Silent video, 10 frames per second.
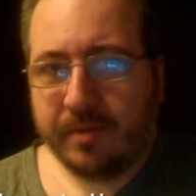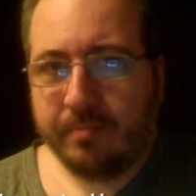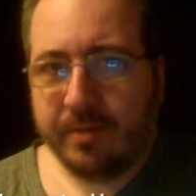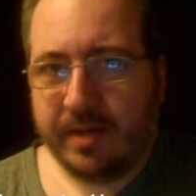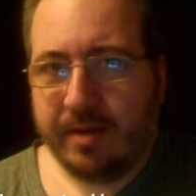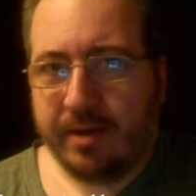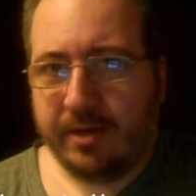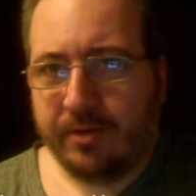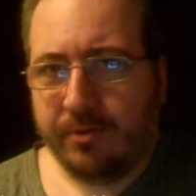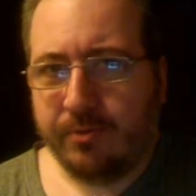but now I
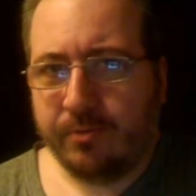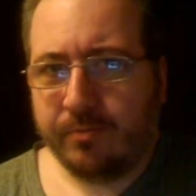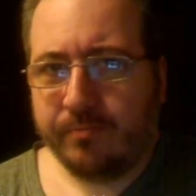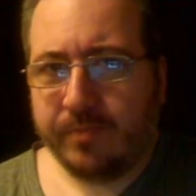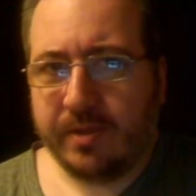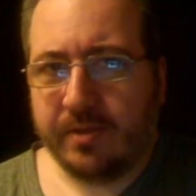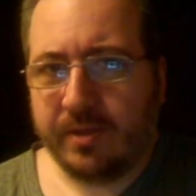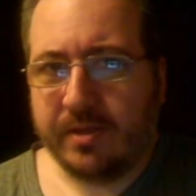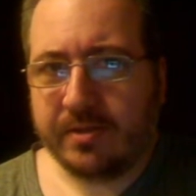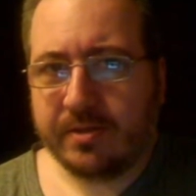do, and
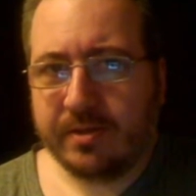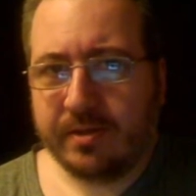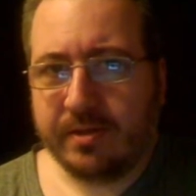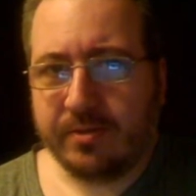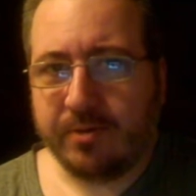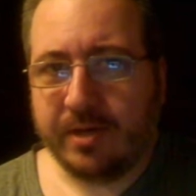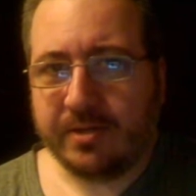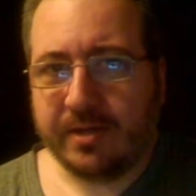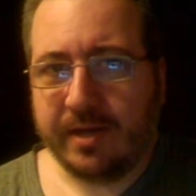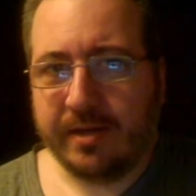this is where I
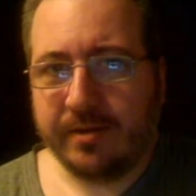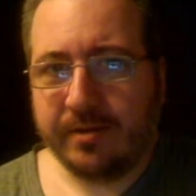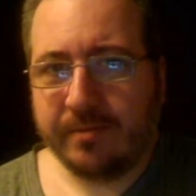stand.